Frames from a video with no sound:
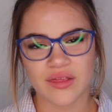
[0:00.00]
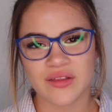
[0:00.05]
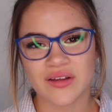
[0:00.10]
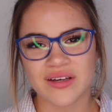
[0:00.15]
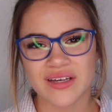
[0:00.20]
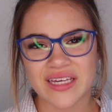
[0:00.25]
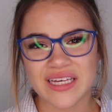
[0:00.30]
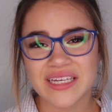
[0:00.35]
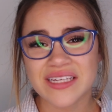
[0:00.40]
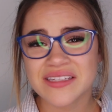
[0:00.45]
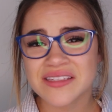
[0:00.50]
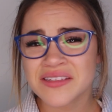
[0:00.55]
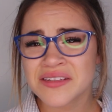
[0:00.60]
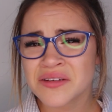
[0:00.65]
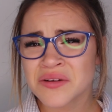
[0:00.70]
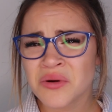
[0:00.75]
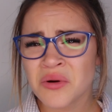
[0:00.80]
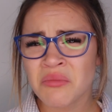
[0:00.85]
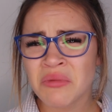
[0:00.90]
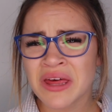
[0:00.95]
The is
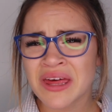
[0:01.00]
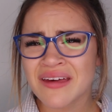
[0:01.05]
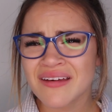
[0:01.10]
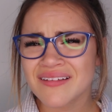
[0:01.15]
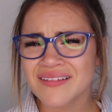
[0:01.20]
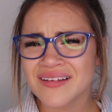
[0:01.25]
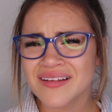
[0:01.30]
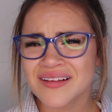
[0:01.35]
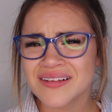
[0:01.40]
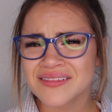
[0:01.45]
it a wink?